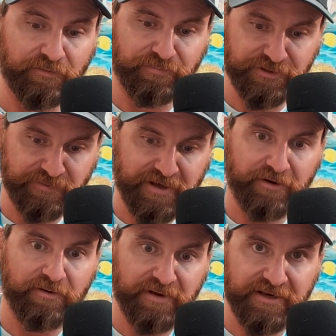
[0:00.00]
put the
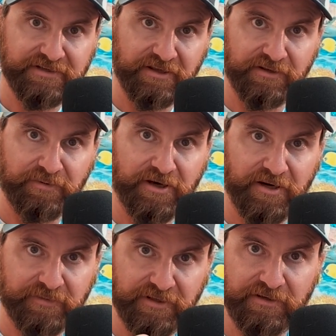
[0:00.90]
battery bank down at the
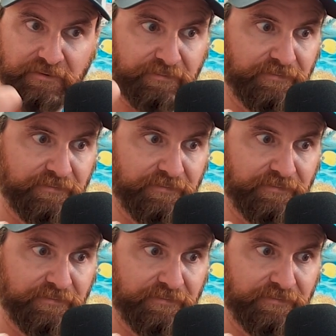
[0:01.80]
bottom, and then